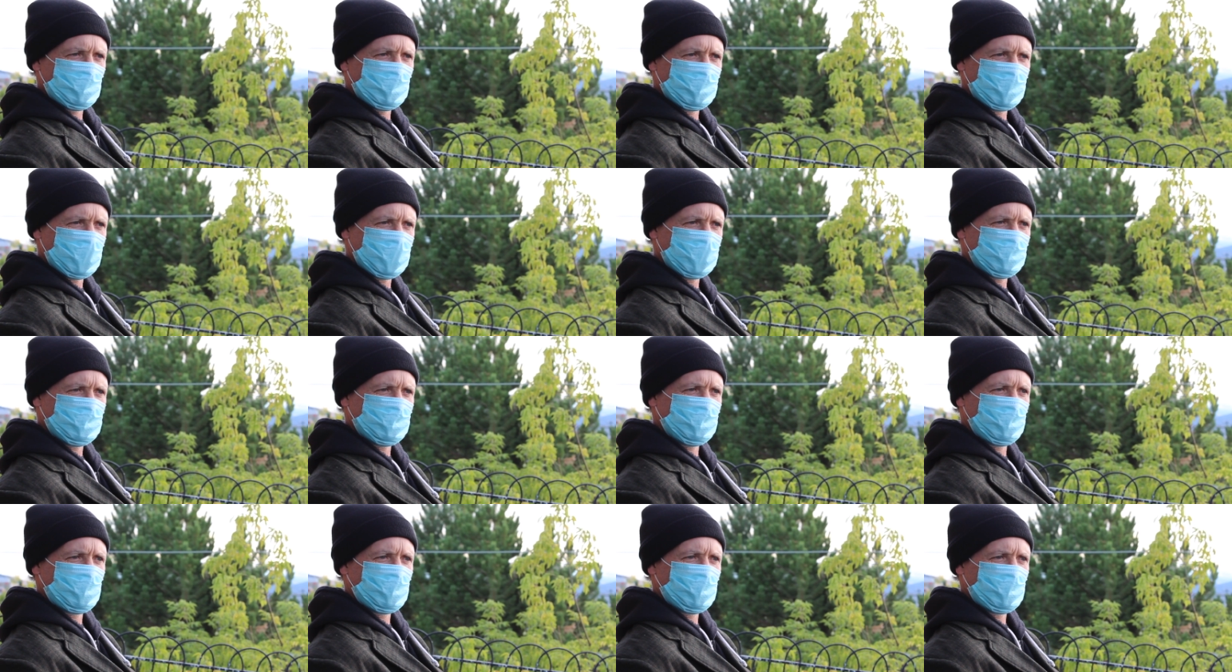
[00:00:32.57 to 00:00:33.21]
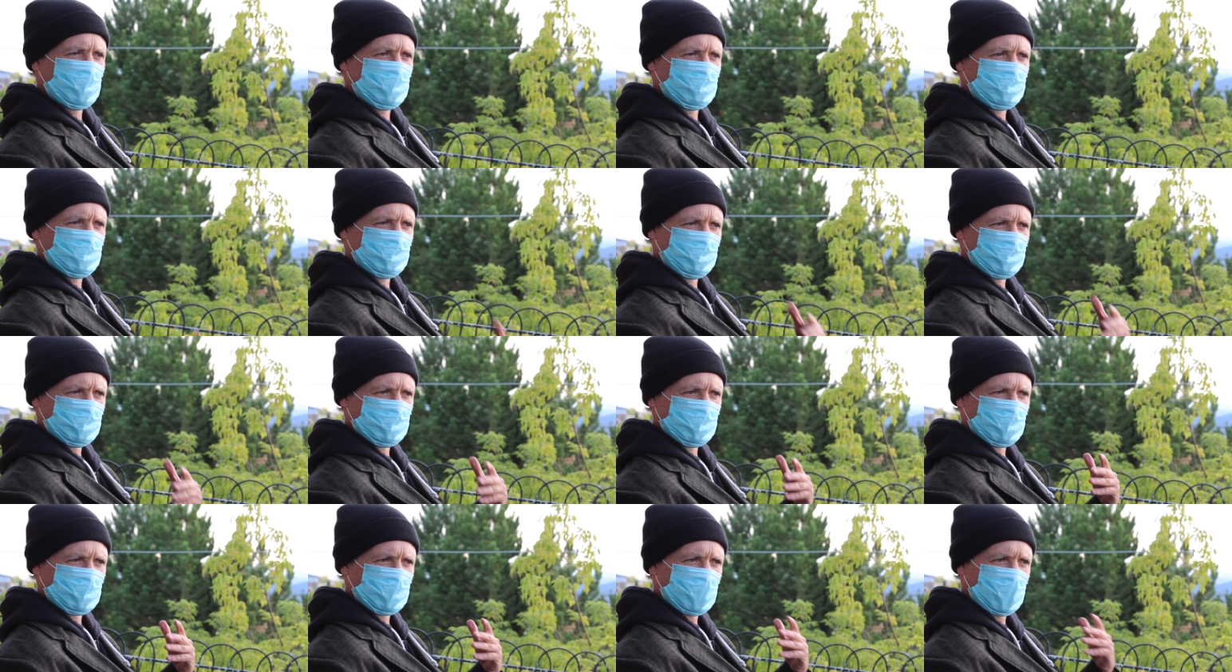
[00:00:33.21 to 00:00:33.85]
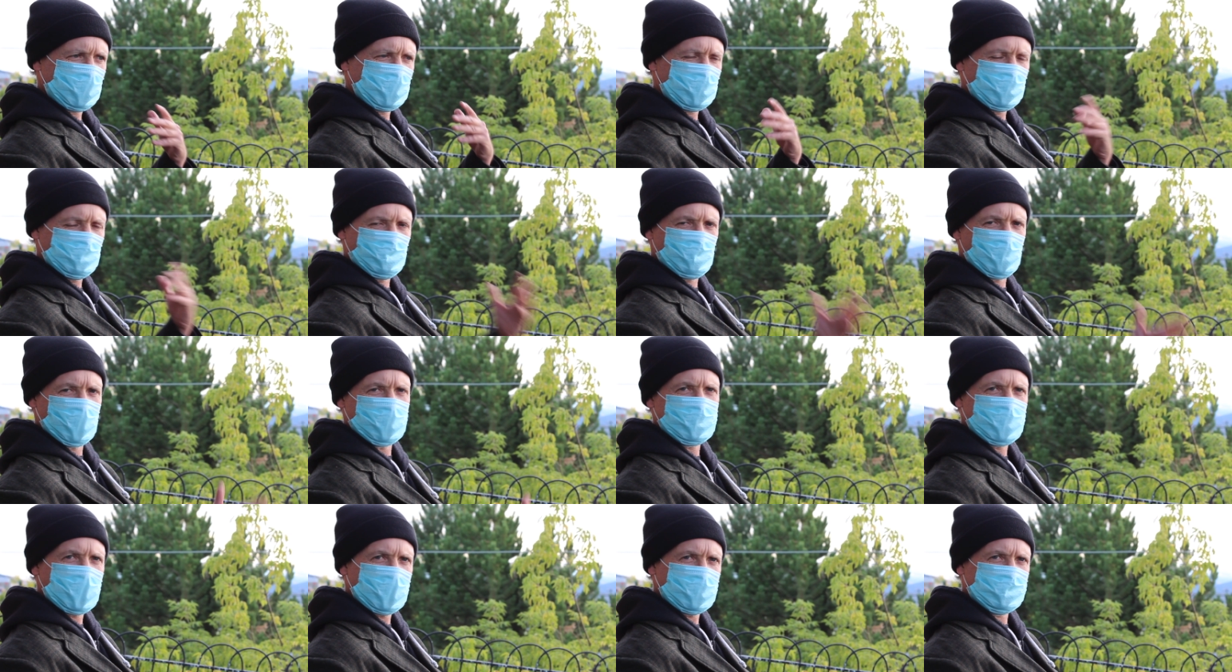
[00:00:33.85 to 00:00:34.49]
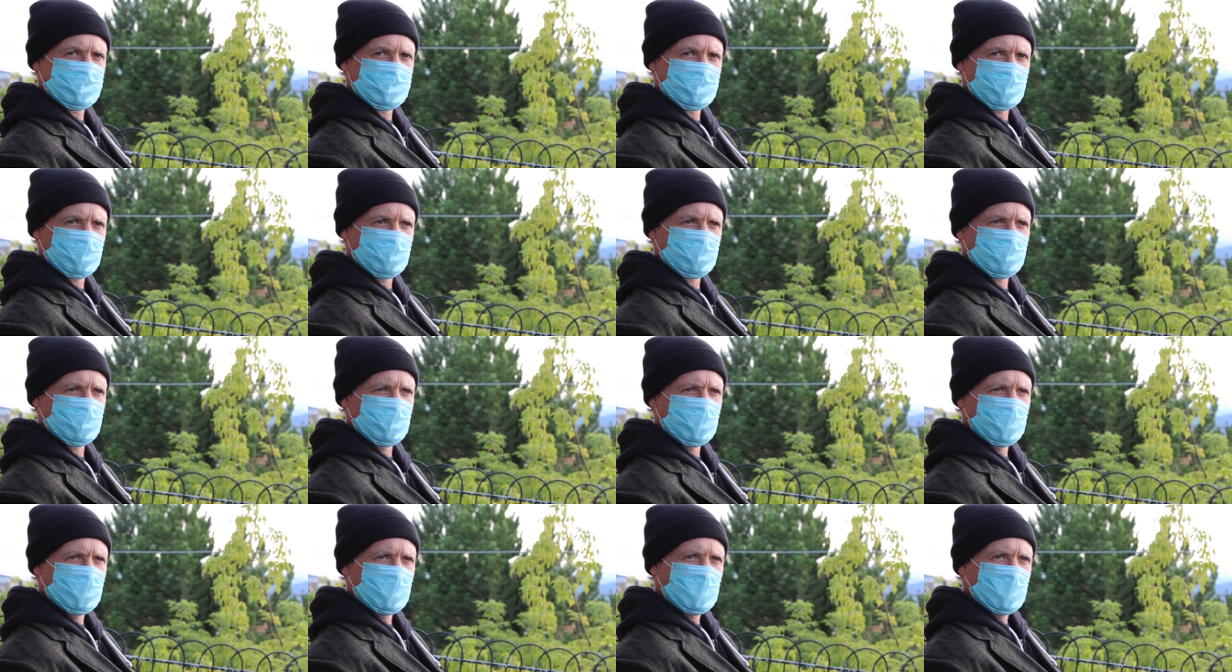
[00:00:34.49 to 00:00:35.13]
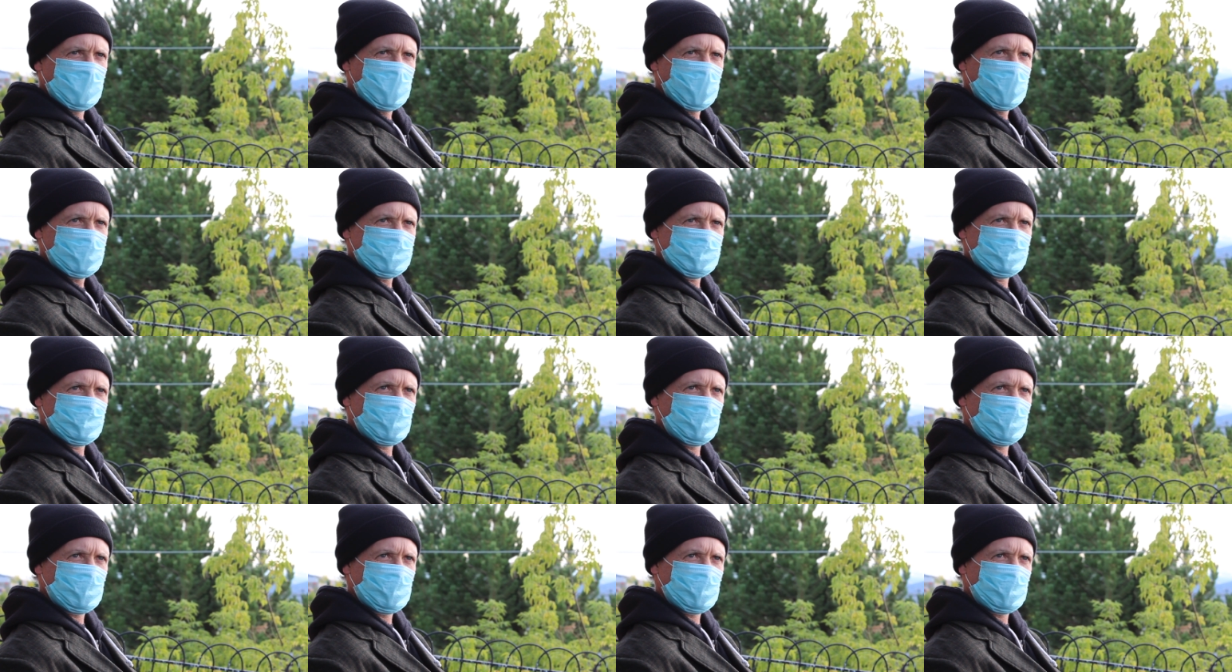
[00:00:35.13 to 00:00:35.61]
native got into breakdancing, and so